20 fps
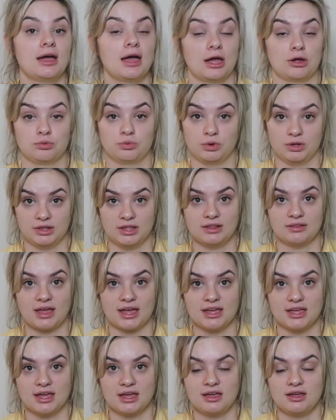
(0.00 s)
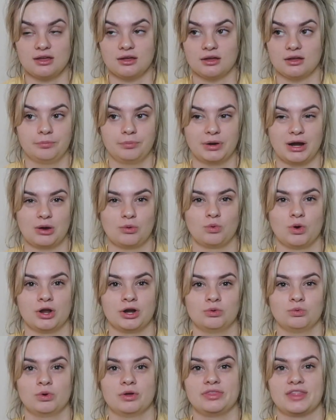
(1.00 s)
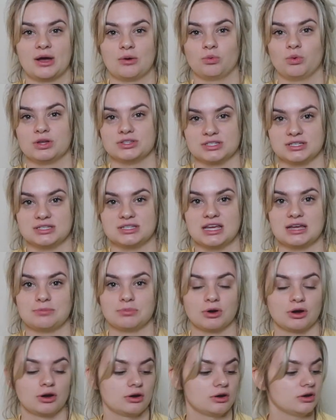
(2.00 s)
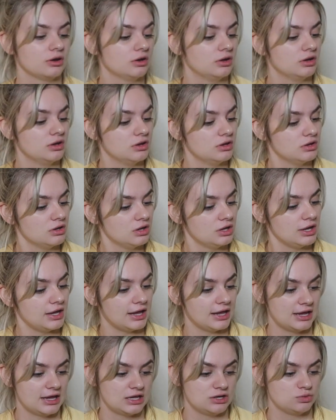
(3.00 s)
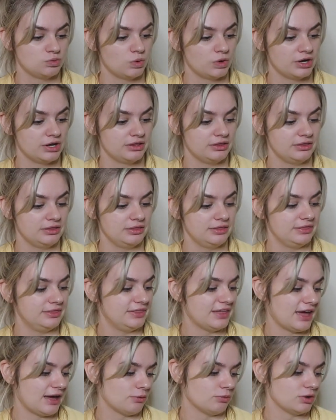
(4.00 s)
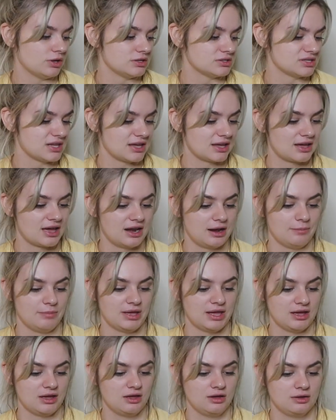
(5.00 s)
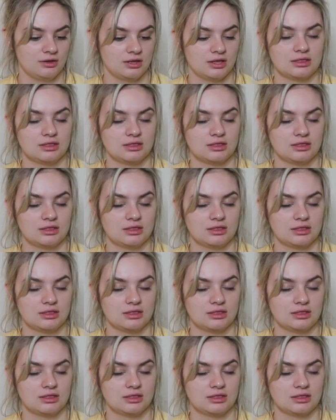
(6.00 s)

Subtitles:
I really like it, but I wanted one that wasn't tapered and wanted that was like kind of big.